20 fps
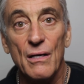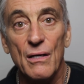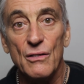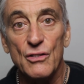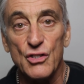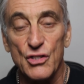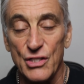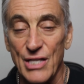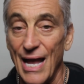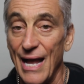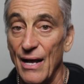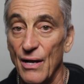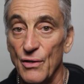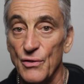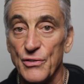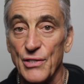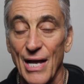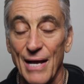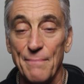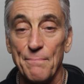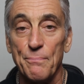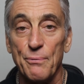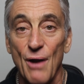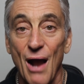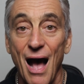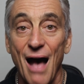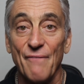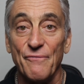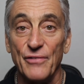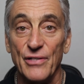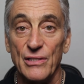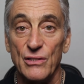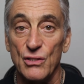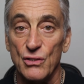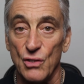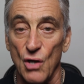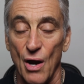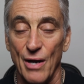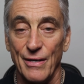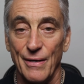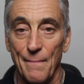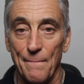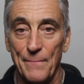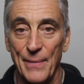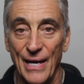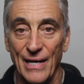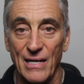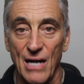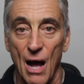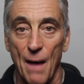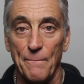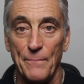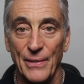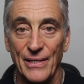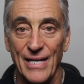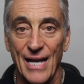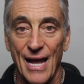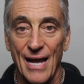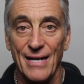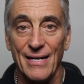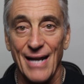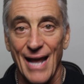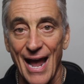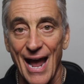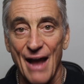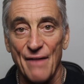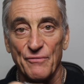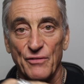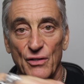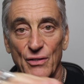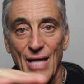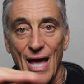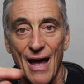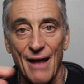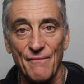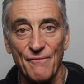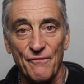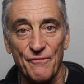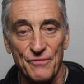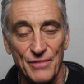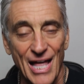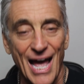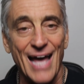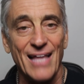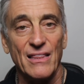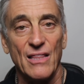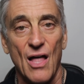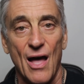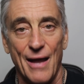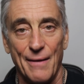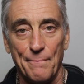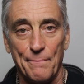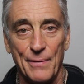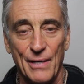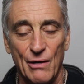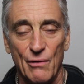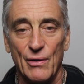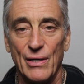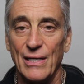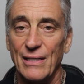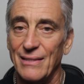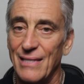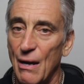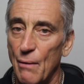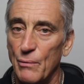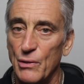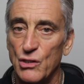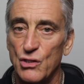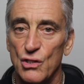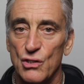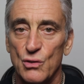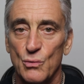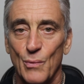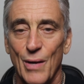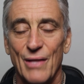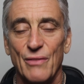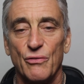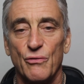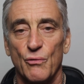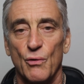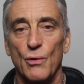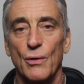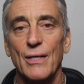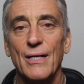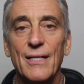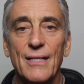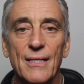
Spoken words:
sales and profits starting to pick up again after that flatline period that we just went through.